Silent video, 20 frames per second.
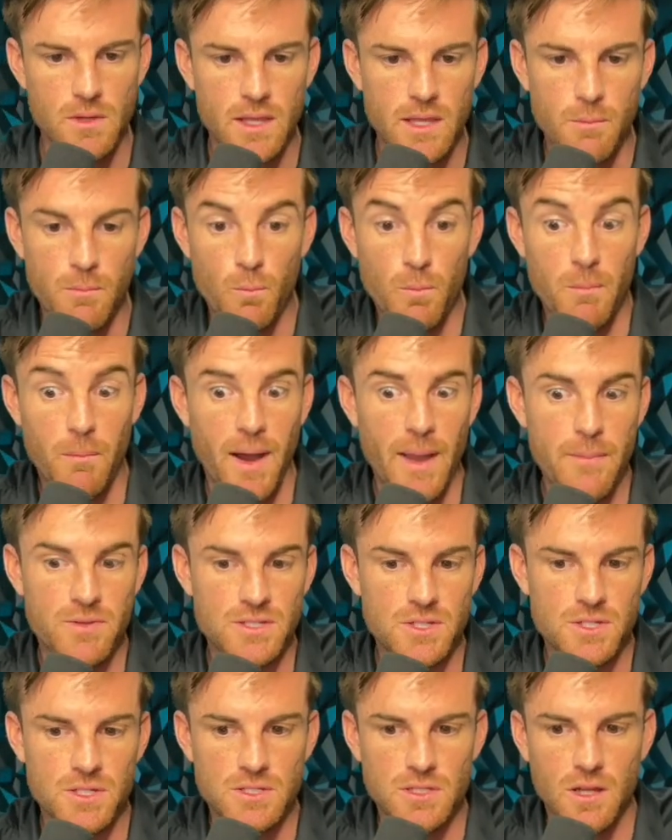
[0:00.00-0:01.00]
my
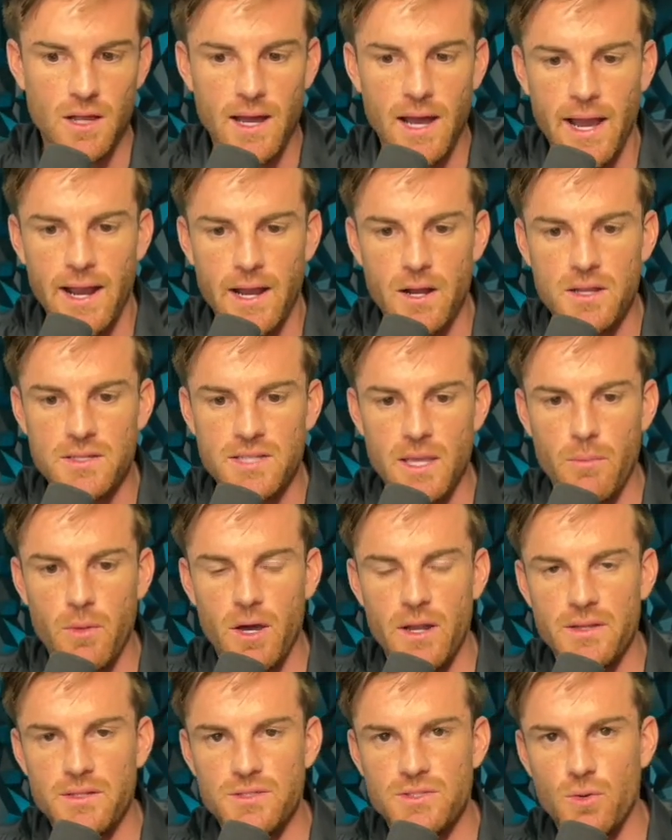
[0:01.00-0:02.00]
position's a lot higher because I bought
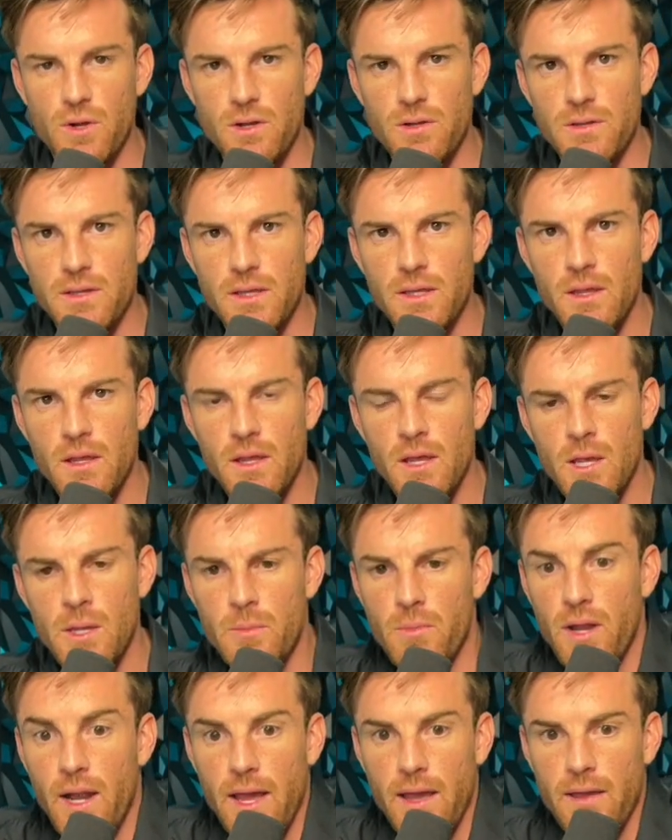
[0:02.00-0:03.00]
in so early,
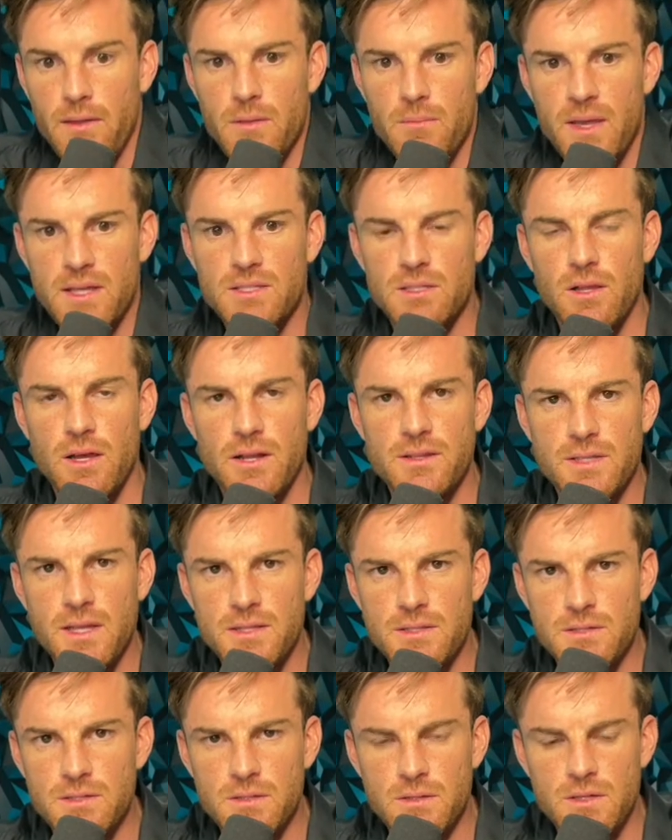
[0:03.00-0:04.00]
but I, it makes a lot of
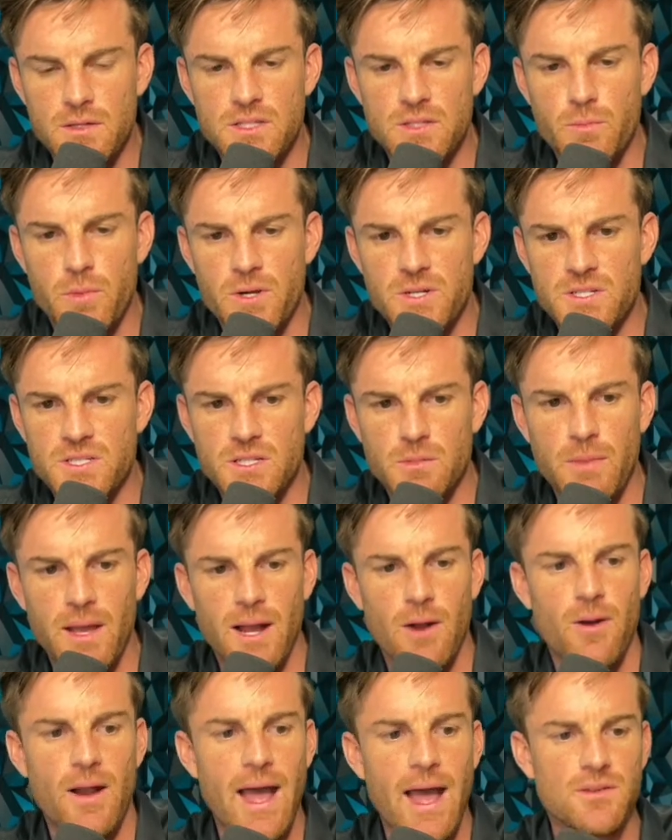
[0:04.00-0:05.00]
sense because it's purchasing
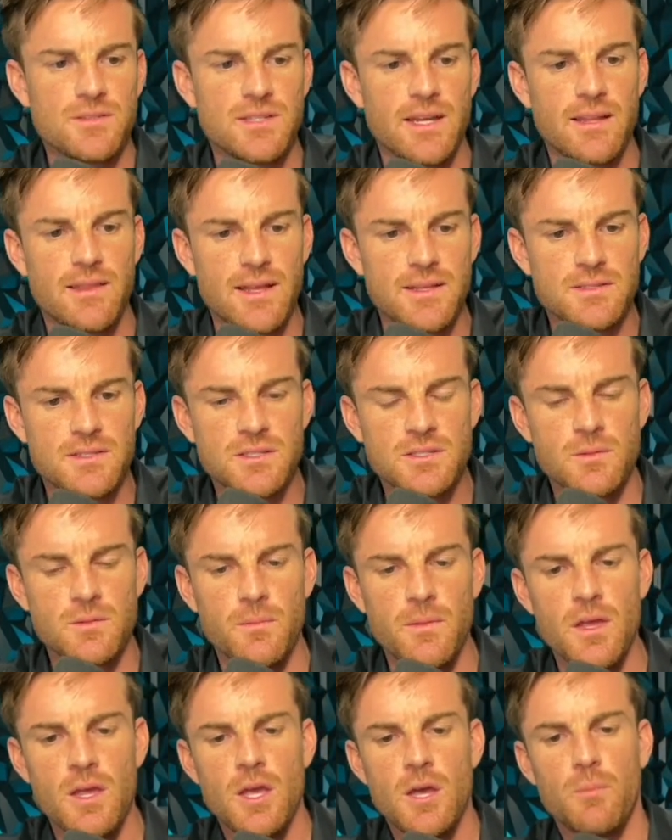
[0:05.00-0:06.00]
power outside of that system.
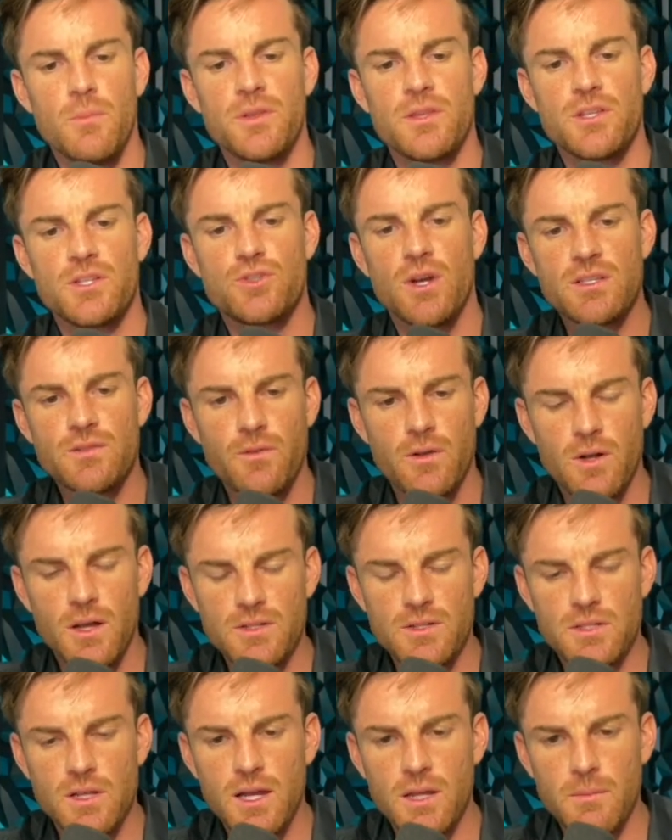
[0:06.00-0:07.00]
But the trust funnel I was
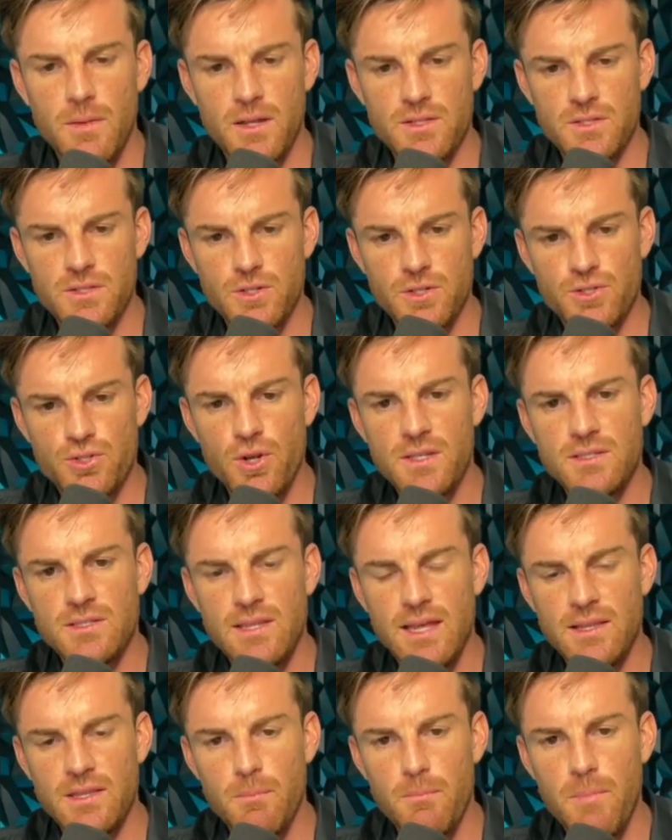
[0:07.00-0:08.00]
talking about, so you're trusting
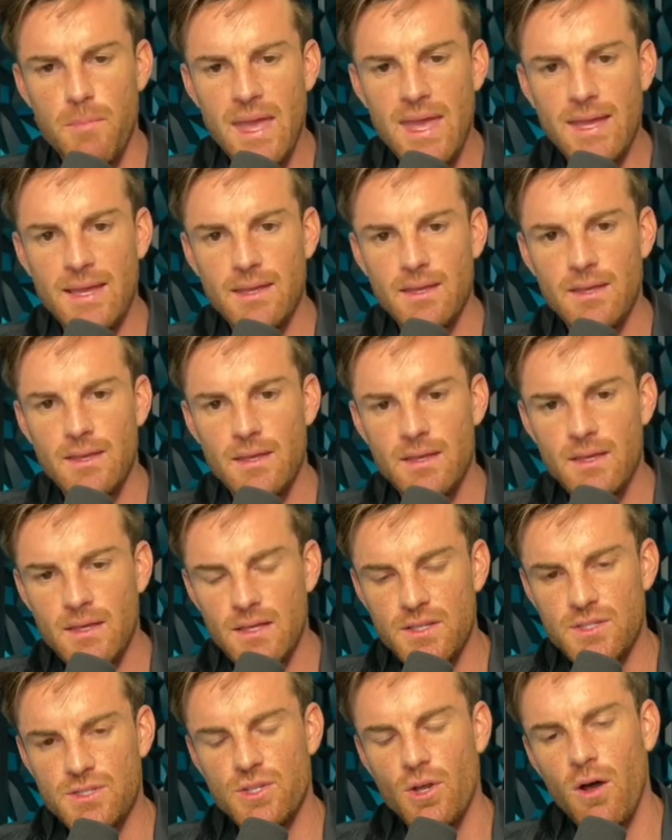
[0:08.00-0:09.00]
that the bank
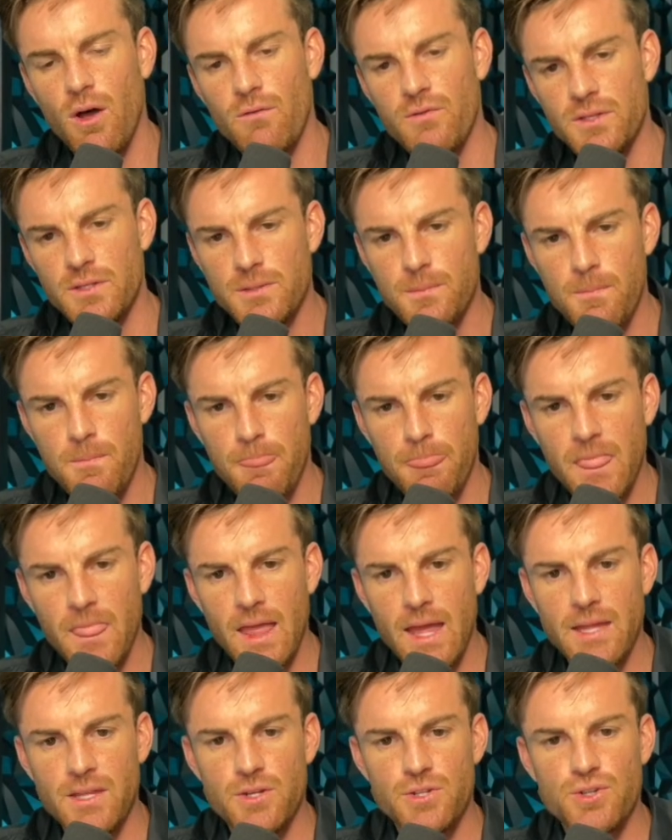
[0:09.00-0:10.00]
is solvent
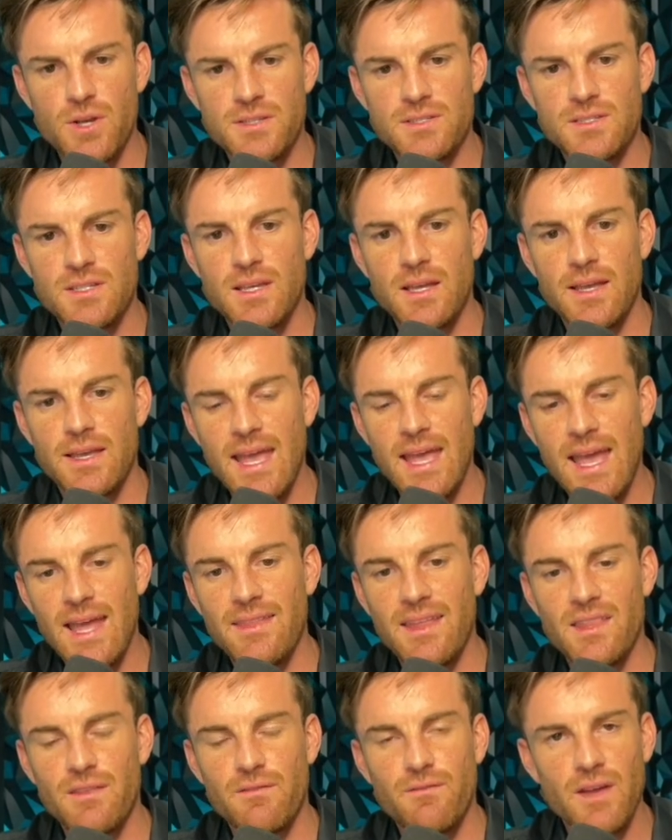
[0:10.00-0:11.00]
and you're trusting again
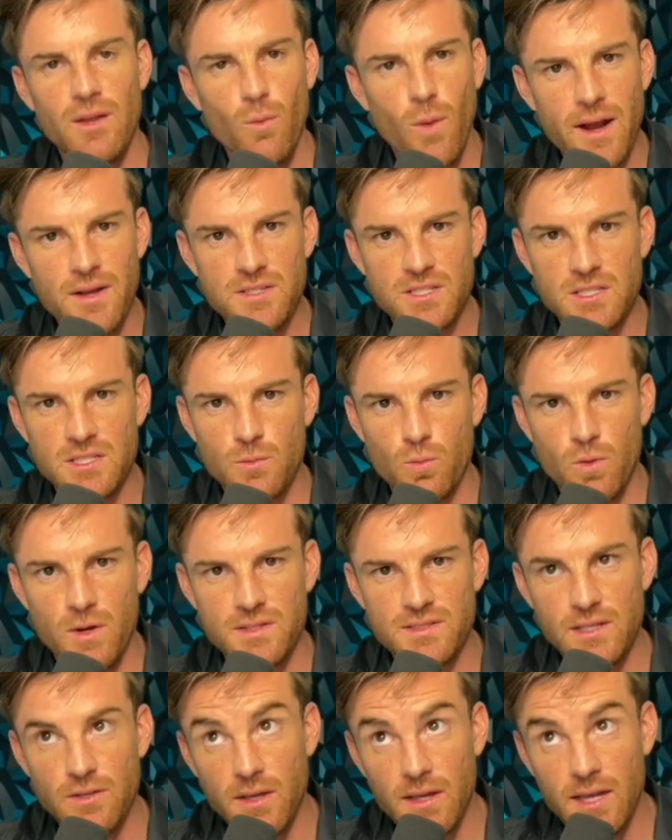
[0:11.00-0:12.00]
that the Fed wire system works, that
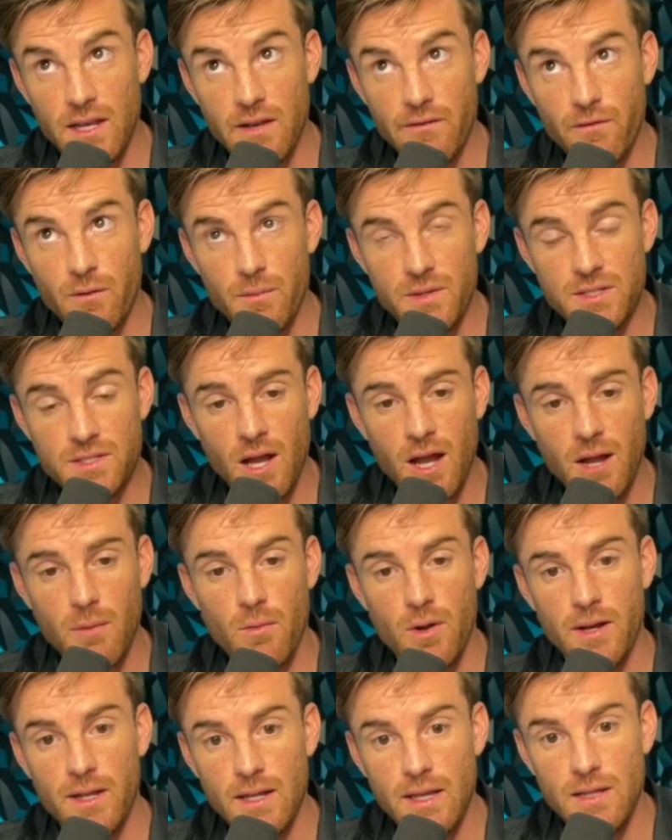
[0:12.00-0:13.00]
you can get it from the stock
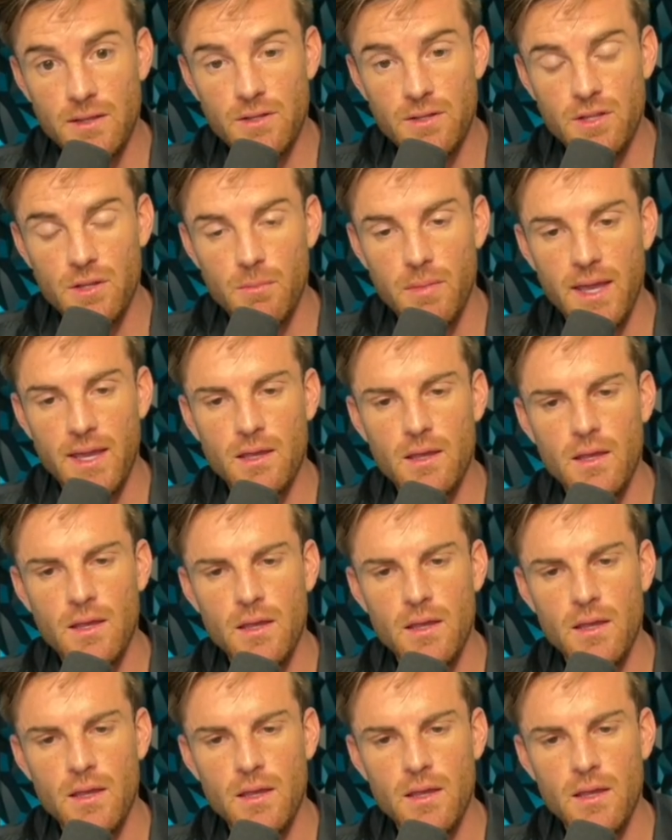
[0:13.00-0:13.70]
market into the bank,